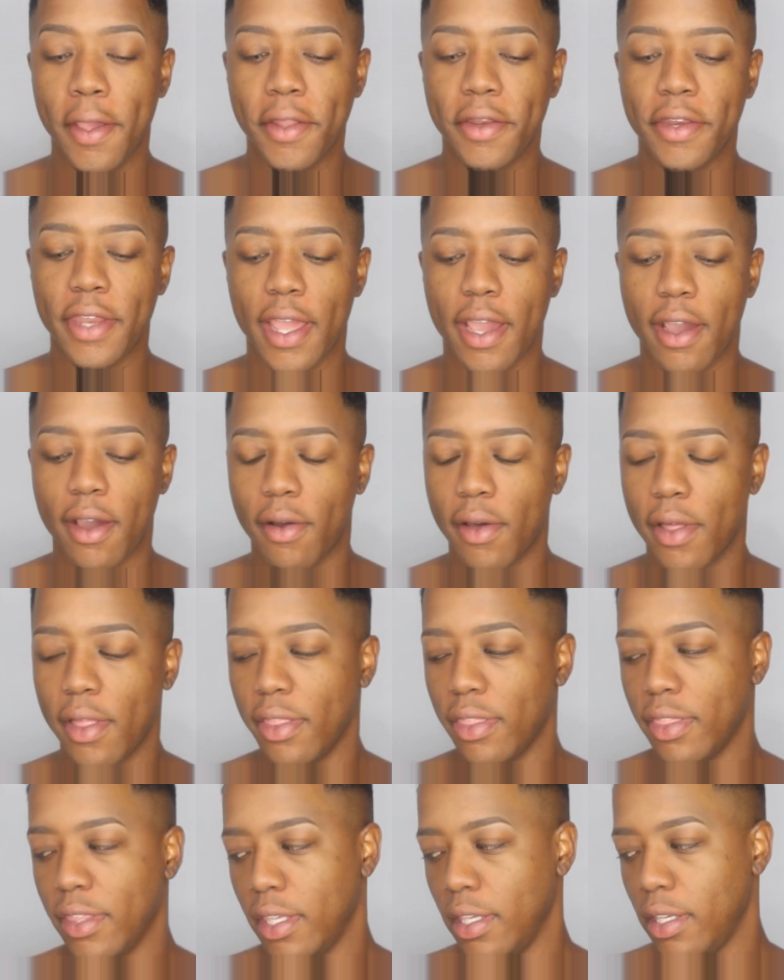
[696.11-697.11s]
Now,
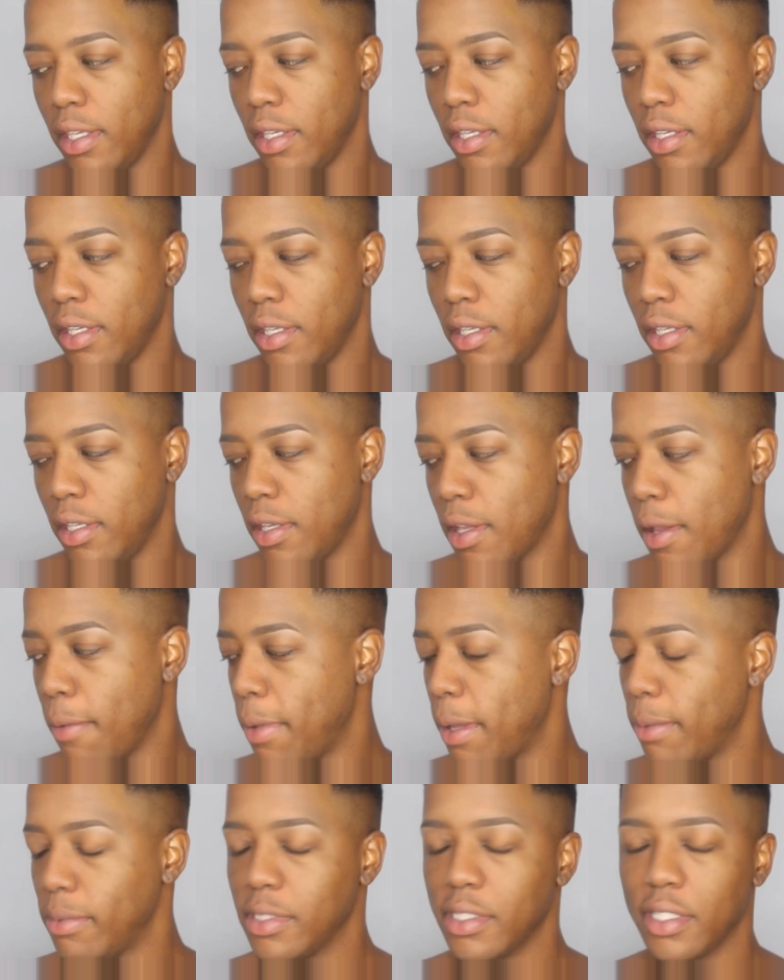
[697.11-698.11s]
the
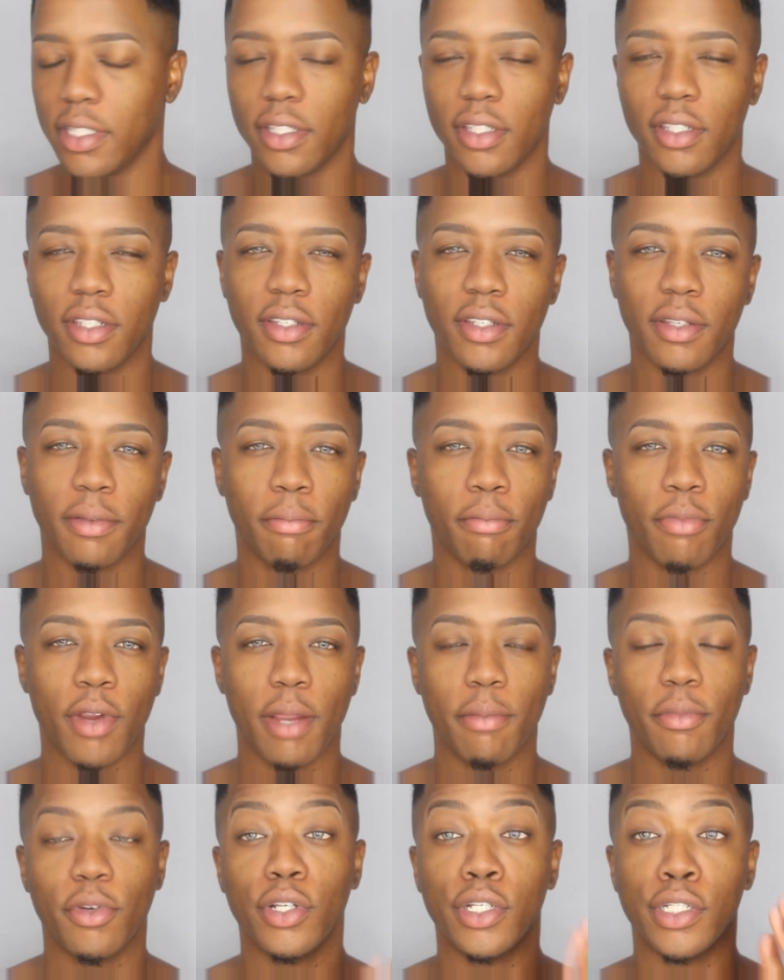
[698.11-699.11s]
Baby Skin
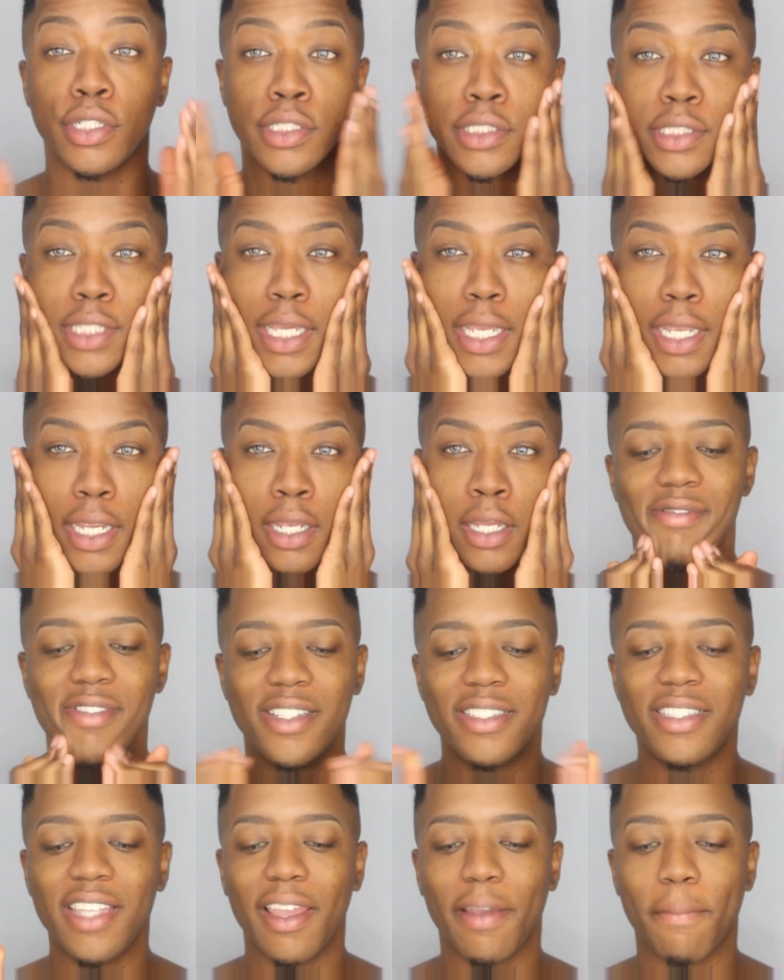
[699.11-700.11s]
Primer is like,
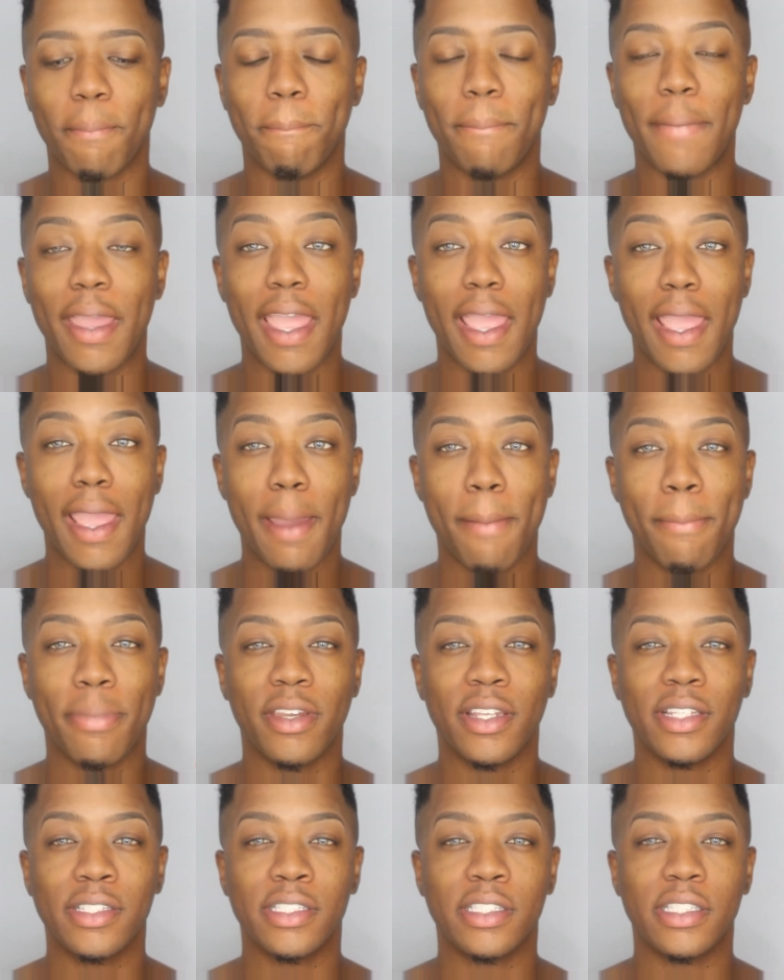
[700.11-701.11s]
it's like matte, but
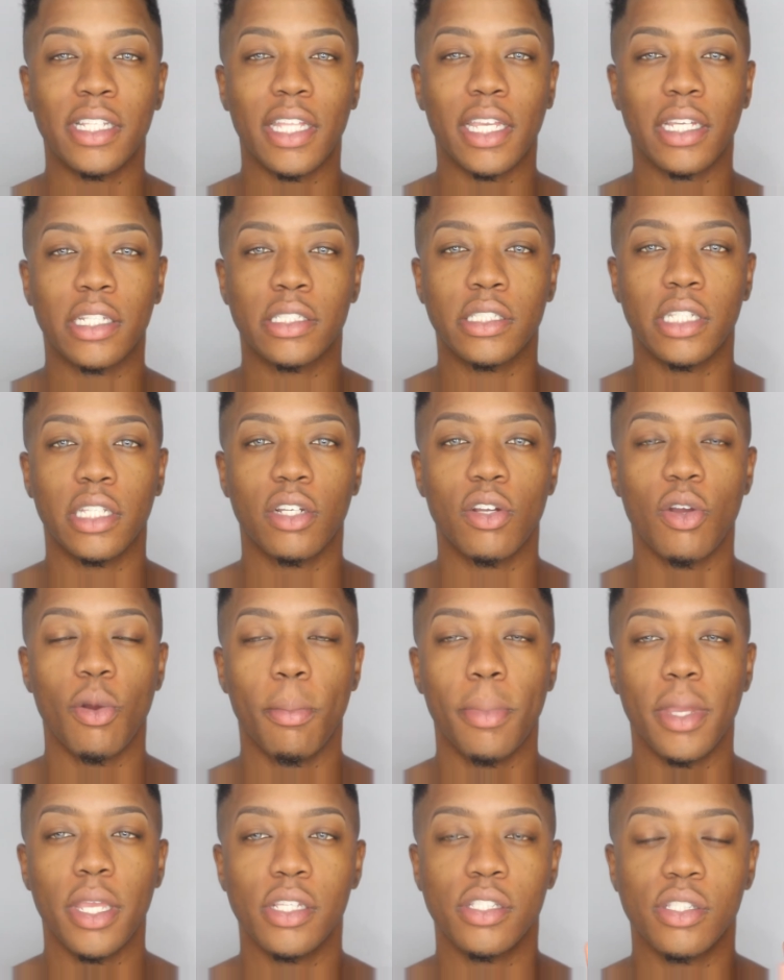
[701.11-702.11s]
it's like a
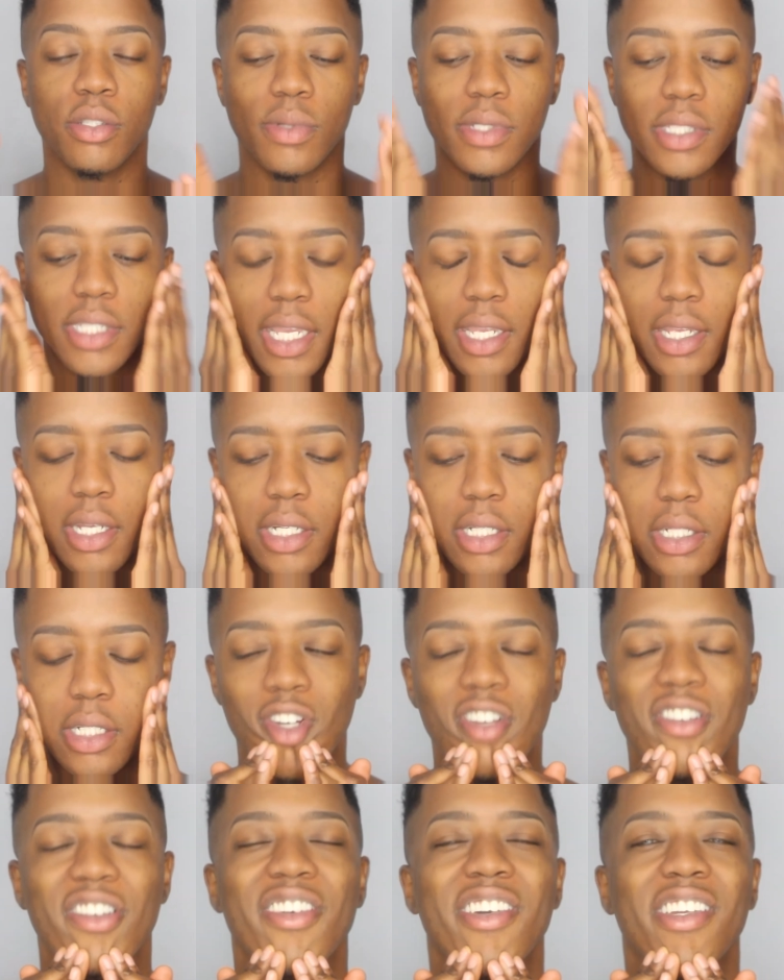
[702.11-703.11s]
silicone base, so it's like, I
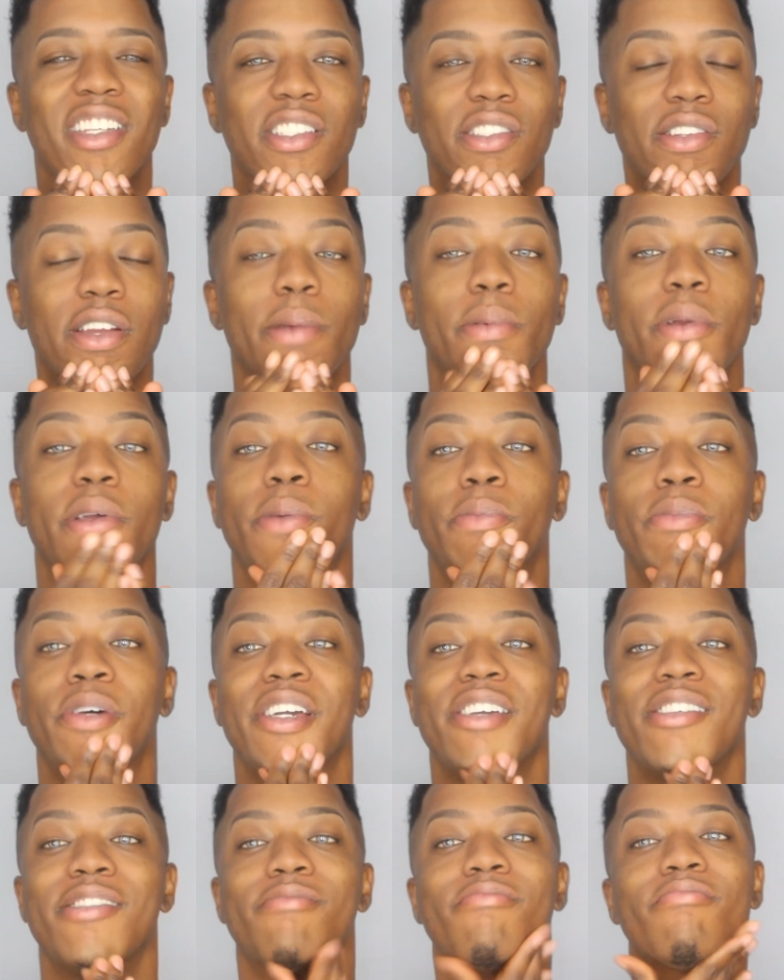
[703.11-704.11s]
don't know how to describe it,
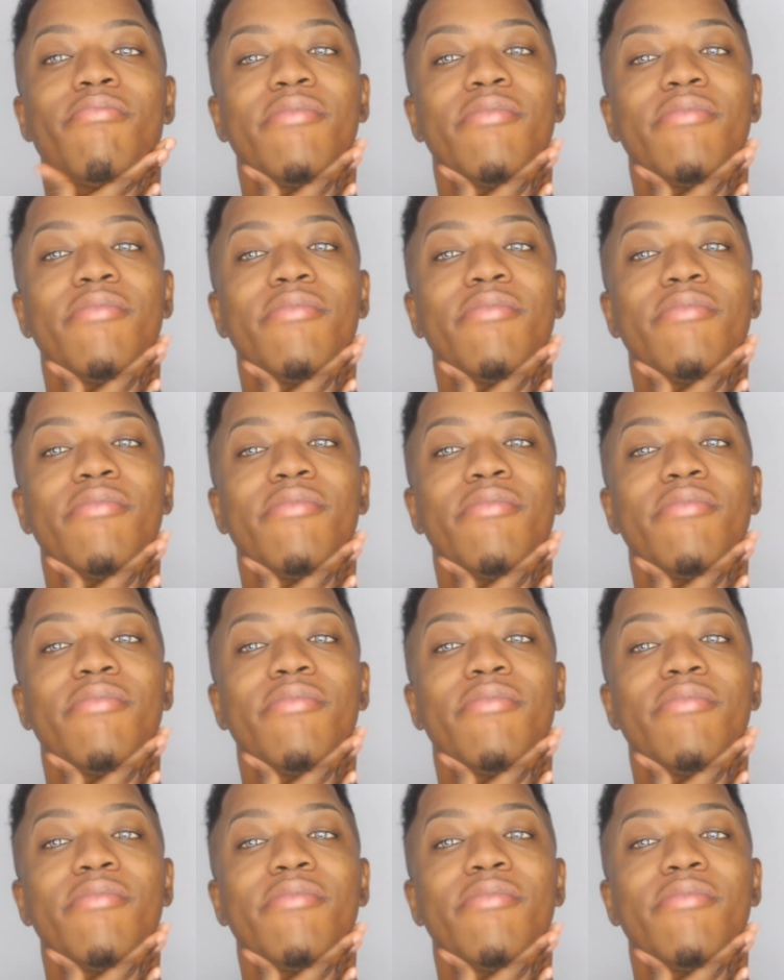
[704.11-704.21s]
but